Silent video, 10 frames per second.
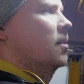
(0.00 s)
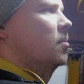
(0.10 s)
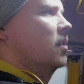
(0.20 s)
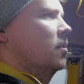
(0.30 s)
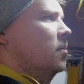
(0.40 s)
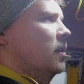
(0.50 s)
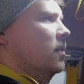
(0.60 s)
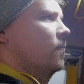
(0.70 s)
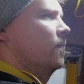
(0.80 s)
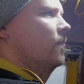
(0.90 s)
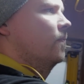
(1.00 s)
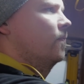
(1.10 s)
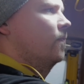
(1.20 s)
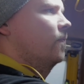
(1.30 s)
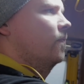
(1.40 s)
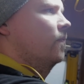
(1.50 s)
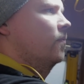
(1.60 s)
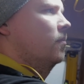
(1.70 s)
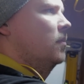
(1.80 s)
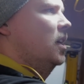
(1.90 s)
I want to
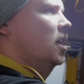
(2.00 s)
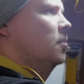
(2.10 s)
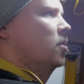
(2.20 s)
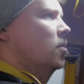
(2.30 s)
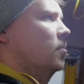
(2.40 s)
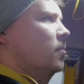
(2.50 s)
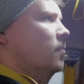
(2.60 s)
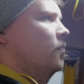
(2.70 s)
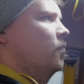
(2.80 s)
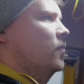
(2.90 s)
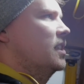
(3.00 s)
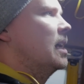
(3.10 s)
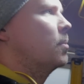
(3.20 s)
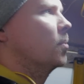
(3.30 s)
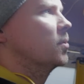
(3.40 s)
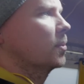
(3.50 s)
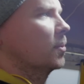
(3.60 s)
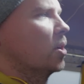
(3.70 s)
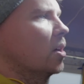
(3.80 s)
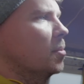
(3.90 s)
mark them up, snip them so I
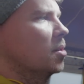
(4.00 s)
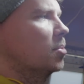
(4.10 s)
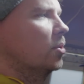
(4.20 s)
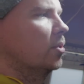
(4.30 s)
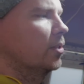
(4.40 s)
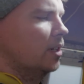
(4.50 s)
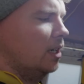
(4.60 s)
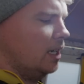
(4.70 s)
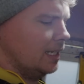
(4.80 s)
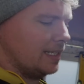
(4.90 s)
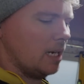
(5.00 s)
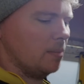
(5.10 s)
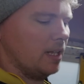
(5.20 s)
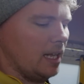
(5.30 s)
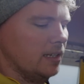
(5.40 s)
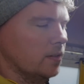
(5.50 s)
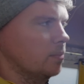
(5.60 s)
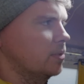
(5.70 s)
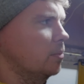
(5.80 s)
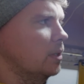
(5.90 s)
can curl them in the board, tape the ends
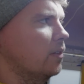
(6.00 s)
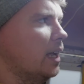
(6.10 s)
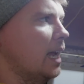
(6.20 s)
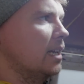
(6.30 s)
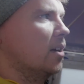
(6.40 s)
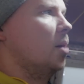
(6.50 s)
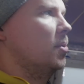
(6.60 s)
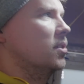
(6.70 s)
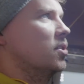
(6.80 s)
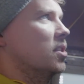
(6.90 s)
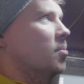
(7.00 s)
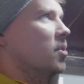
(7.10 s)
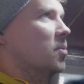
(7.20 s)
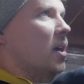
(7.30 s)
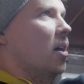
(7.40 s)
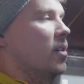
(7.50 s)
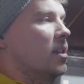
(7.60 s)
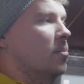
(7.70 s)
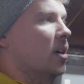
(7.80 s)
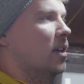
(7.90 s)
up so we don't get any copper touching the buzz bar or any
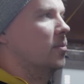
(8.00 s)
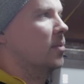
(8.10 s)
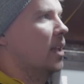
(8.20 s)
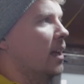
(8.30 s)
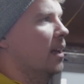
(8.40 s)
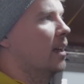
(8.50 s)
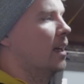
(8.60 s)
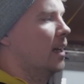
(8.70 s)
of the bars up there.